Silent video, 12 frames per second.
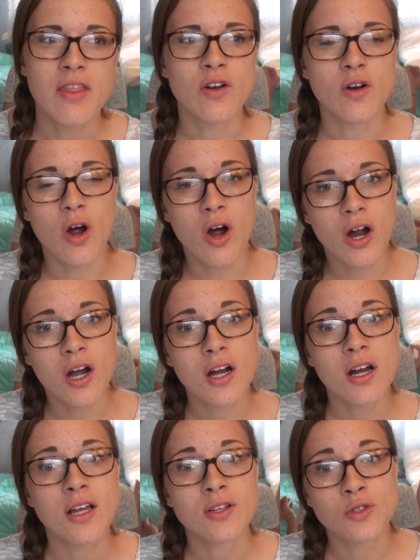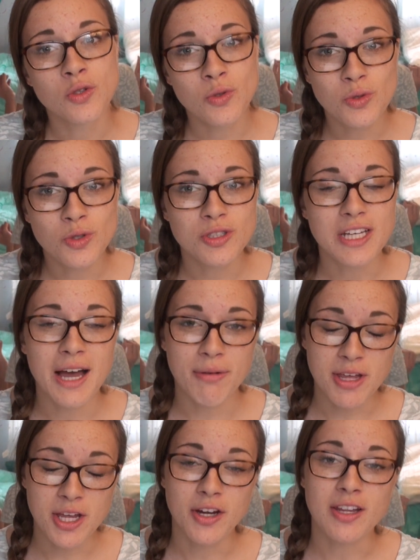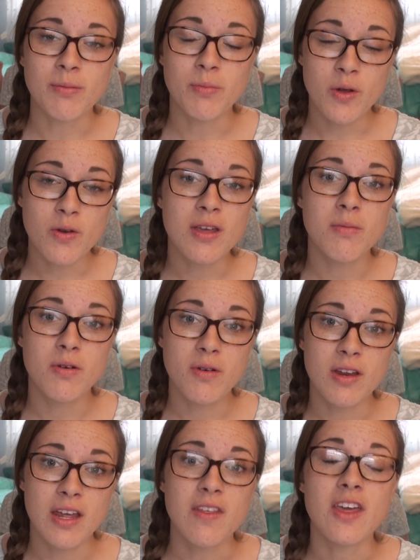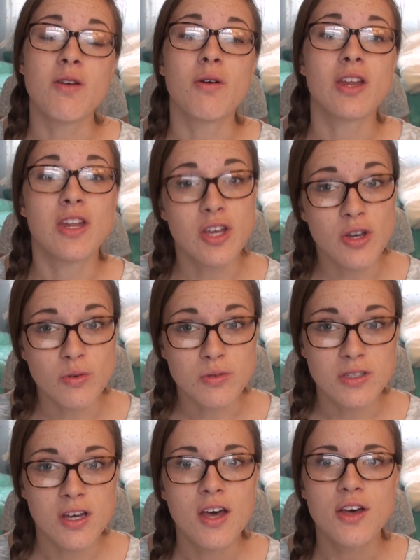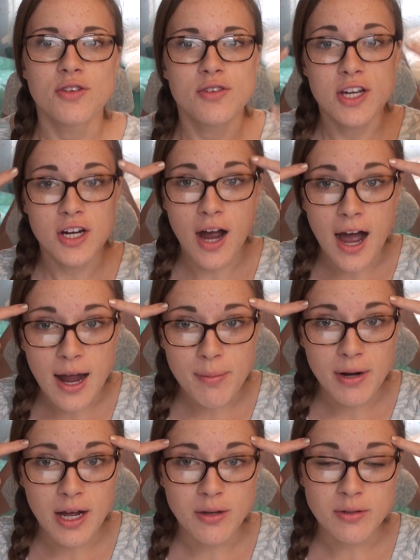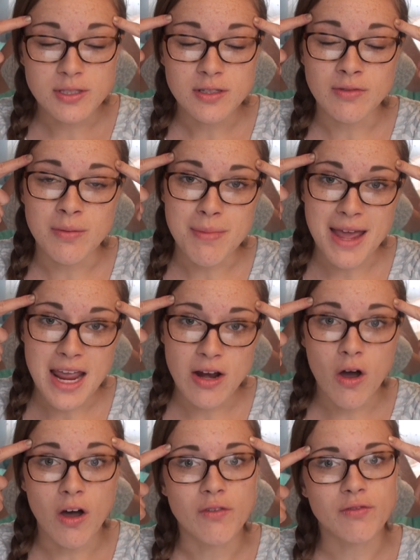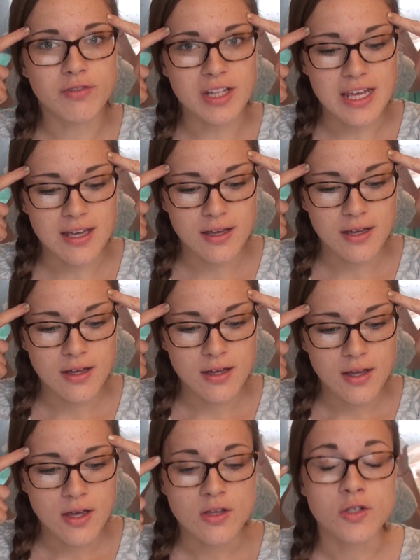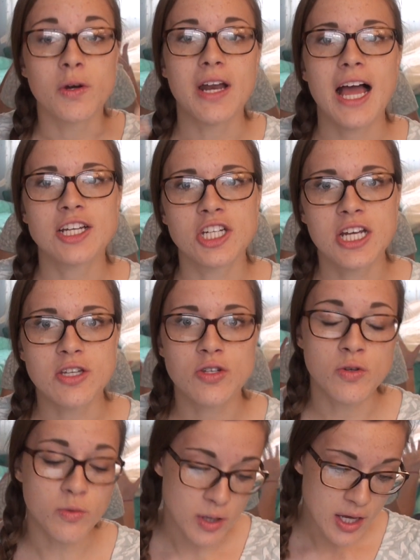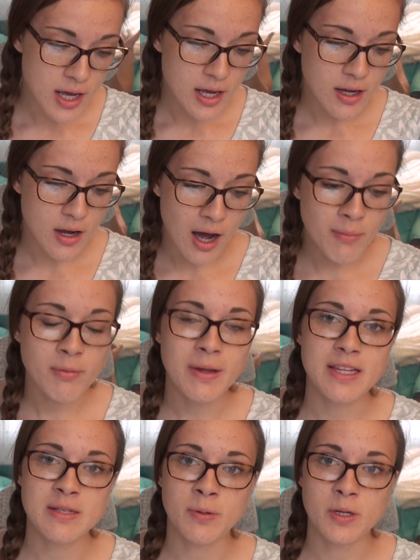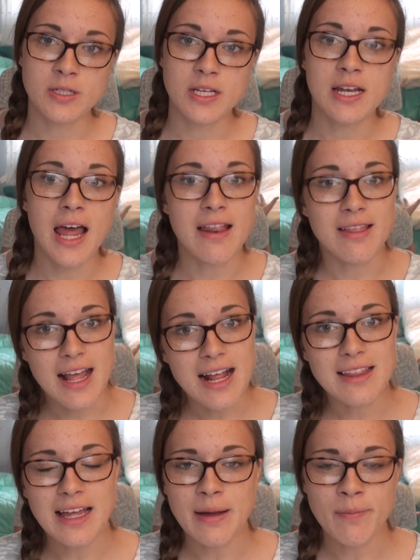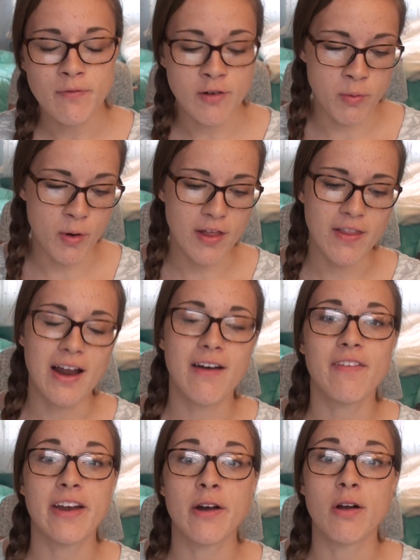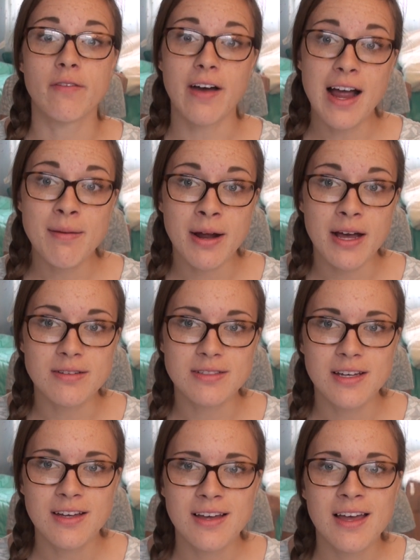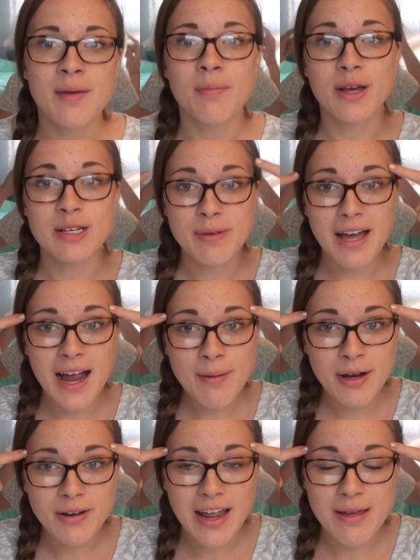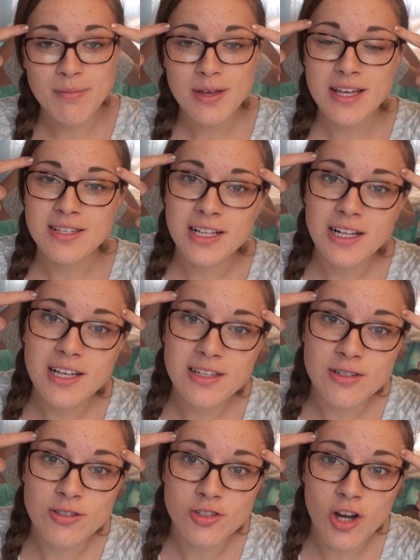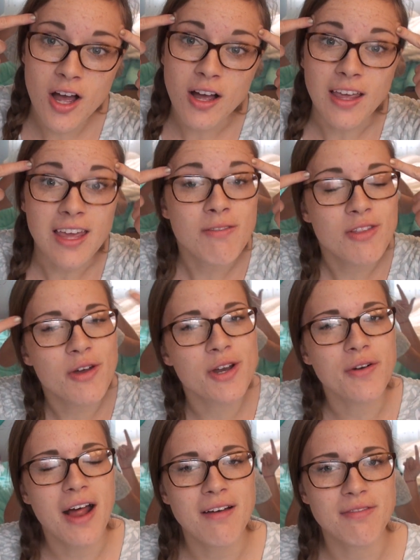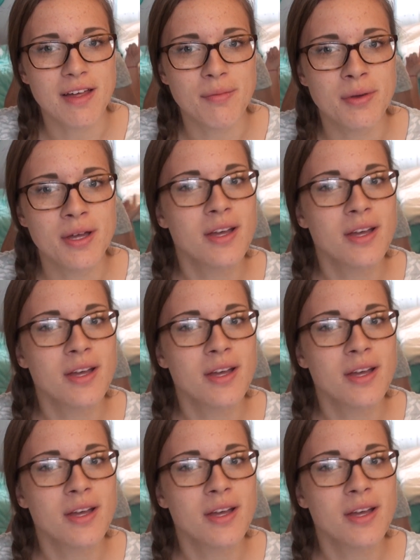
there are tools out here in the beauty community that you can use so your eyebrows remain on fleek. So I'd actually like to compliment this person and thank them for pointing that out that I don't have eyebrows because my eyebrow game is clearly still strong even though I don't have them.